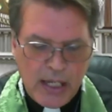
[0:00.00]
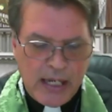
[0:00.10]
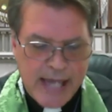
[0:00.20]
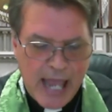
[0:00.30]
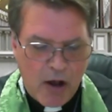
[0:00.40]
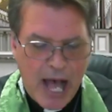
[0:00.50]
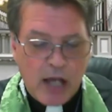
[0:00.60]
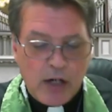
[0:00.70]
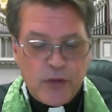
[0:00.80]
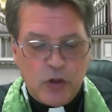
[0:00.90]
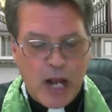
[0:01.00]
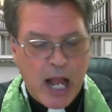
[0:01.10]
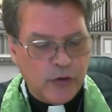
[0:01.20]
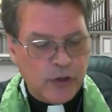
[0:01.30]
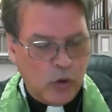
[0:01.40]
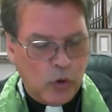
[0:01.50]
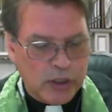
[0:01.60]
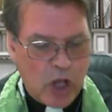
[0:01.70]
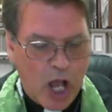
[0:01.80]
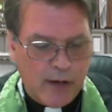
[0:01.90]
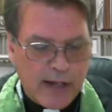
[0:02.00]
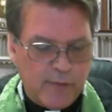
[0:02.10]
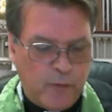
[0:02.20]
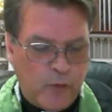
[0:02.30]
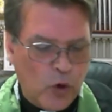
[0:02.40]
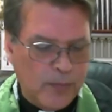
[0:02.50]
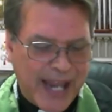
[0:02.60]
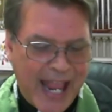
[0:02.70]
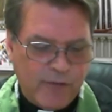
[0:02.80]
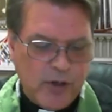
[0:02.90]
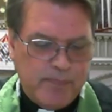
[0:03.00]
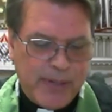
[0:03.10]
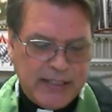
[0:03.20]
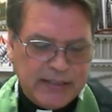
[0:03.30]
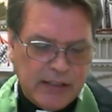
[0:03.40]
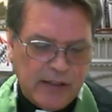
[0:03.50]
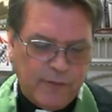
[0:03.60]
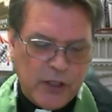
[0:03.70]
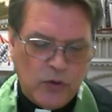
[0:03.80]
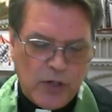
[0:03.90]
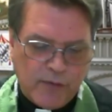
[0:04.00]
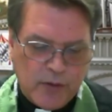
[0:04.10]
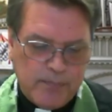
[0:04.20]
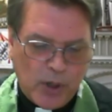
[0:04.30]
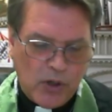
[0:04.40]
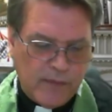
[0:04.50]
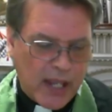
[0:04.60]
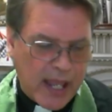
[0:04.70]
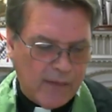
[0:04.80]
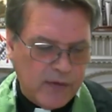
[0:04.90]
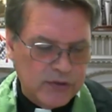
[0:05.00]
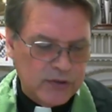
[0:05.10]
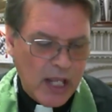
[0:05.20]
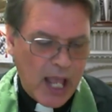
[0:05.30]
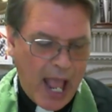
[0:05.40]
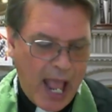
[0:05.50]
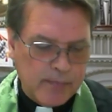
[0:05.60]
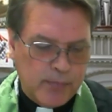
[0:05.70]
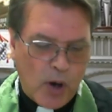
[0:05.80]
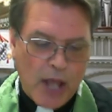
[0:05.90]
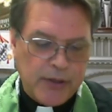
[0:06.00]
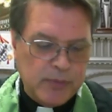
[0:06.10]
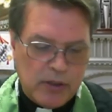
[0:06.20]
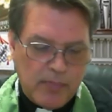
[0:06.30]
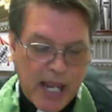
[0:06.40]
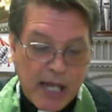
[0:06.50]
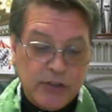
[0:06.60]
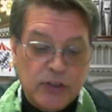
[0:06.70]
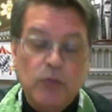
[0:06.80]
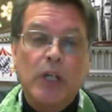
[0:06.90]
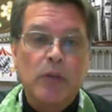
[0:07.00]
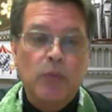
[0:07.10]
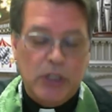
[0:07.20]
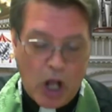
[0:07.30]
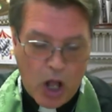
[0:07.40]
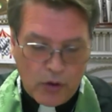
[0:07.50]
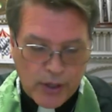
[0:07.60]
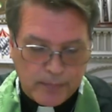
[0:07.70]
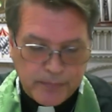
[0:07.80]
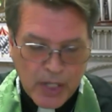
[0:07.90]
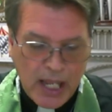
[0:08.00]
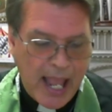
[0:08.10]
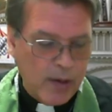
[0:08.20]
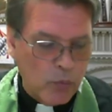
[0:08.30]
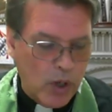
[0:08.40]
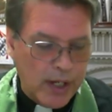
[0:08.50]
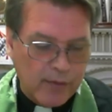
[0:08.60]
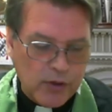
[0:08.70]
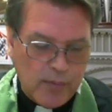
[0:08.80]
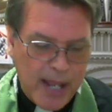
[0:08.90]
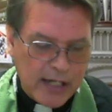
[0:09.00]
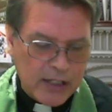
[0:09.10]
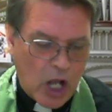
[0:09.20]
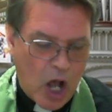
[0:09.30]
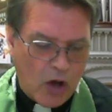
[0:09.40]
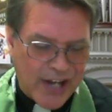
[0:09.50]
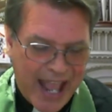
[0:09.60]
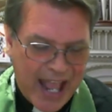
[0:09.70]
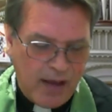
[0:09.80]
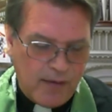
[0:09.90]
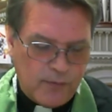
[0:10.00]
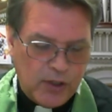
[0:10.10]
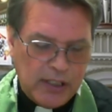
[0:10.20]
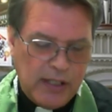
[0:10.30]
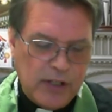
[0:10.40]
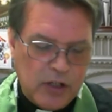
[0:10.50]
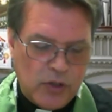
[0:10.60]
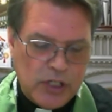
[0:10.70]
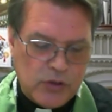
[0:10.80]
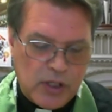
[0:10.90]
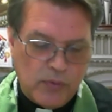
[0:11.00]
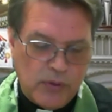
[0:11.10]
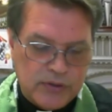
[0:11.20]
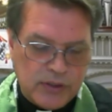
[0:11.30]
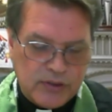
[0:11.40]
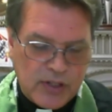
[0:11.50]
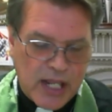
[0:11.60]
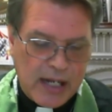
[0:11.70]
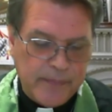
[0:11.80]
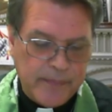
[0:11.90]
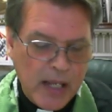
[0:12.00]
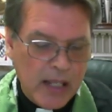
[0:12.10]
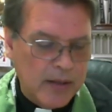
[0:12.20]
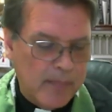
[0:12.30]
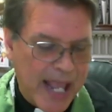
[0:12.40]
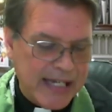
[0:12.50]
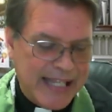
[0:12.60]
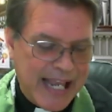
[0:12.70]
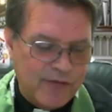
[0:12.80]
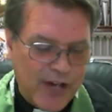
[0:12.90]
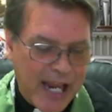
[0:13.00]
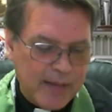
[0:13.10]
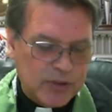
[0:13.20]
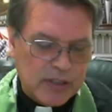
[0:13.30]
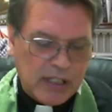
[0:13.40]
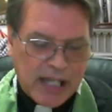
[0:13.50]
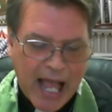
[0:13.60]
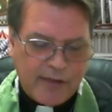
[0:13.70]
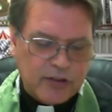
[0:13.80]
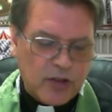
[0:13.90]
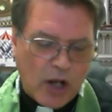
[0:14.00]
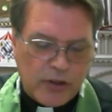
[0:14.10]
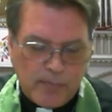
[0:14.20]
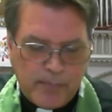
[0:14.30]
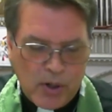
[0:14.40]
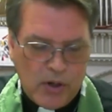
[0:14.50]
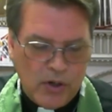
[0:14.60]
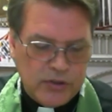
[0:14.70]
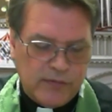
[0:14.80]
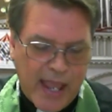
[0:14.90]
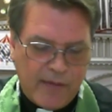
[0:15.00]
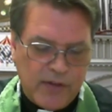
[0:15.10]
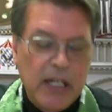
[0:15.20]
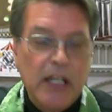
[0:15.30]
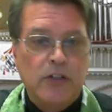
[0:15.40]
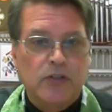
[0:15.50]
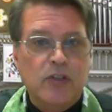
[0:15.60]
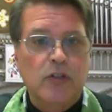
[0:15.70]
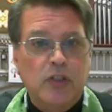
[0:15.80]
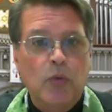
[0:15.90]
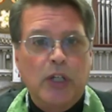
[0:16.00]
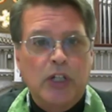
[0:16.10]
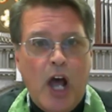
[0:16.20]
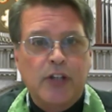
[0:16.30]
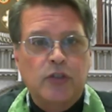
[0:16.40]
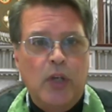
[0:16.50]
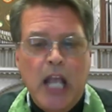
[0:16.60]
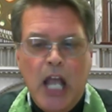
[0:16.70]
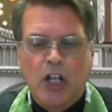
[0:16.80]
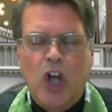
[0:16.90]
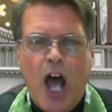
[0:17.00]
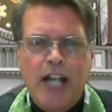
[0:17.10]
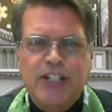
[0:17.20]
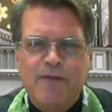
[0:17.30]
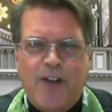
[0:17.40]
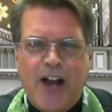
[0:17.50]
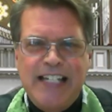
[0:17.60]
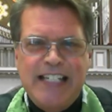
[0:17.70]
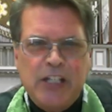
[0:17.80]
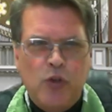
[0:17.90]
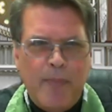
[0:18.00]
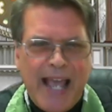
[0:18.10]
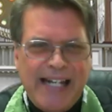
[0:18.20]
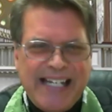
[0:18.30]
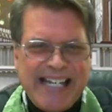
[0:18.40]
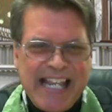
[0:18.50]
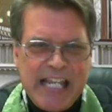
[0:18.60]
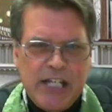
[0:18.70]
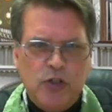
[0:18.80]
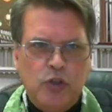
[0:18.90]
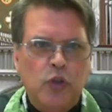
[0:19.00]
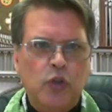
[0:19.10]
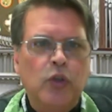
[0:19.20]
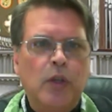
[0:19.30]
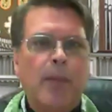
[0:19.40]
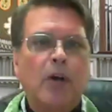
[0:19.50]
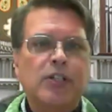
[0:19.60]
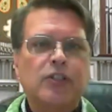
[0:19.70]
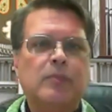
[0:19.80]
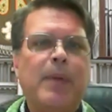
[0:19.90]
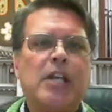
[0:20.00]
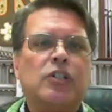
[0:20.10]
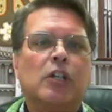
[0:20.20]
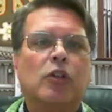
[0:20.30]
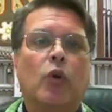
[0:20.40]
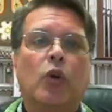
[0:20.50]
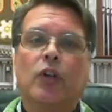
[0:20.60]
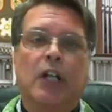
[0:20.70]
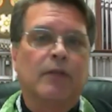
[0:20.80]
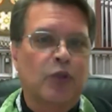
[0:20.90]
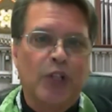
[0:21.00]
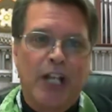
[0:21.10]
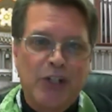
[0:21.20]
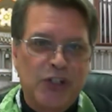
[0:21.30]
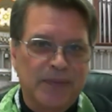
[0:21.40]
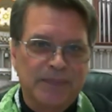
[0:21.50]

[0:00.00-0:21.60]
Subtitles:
now out of the ground the Lord God had formed every beast of the field, every bird of the heavens, and brought them to the man to see what he would call them. And whatever the man called every living creature that was its name. The man gave names to the livestock, the birds of heaven. You see what God is doing? God is inviting humanity into the participation and ordering of creation.